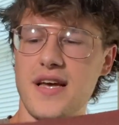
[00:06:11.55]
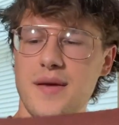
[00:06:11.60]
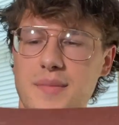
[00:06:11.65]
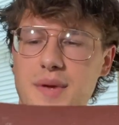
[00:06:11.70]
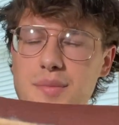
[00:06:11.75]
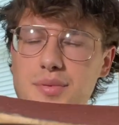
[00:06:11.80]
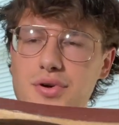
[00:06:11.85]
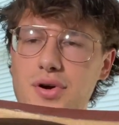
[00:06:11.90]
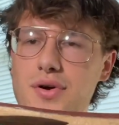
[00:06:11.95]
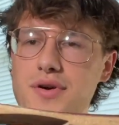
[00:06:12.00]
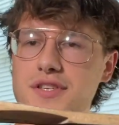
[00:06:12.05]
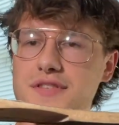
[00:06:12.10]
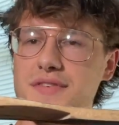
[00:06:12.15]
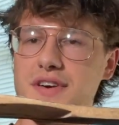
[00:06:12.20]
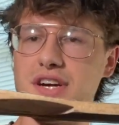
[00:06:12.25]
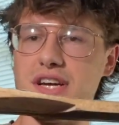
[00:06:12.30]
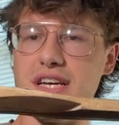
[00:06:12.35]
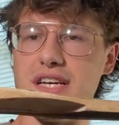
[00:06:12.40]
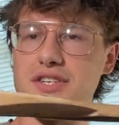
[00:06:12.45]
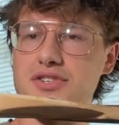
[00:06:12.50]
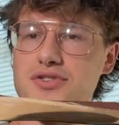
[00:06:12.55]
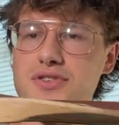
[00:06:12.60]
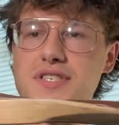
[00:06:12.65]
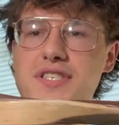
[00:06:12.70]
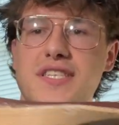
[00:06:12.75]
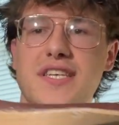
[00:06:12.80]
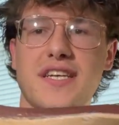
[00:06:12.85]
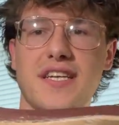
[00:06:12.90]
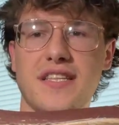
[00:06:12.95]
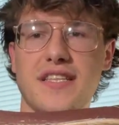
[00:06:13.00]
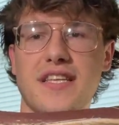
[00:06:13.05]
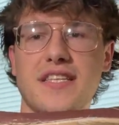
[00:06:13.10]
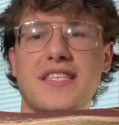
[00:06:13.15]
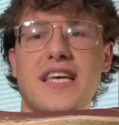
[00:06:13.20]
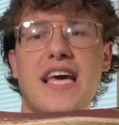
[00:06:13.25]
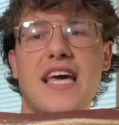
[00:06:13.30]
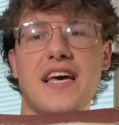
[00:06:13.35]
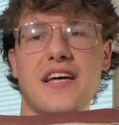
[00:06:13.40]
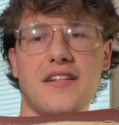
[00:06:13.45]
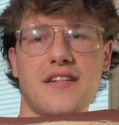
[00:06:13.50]
People are always very interested in the
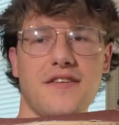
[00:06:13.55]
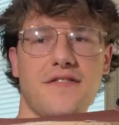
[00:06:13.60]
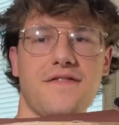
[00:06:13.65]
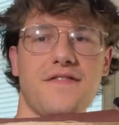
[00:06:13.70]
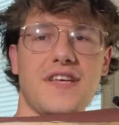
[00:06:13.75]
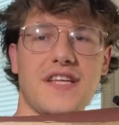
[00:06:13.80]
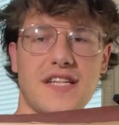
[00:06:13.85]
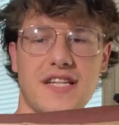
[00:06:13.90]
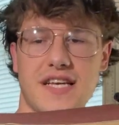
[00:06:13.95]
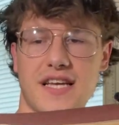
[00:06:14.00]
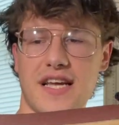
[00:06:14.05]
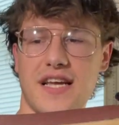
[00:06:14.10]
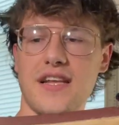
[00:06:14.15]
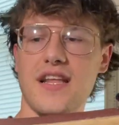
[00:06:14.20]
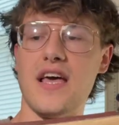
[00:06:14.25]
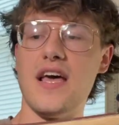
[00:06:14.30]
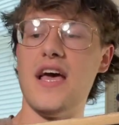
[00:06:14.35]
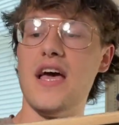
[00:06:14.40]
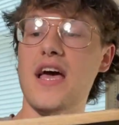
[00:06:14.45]
tail and feeling it,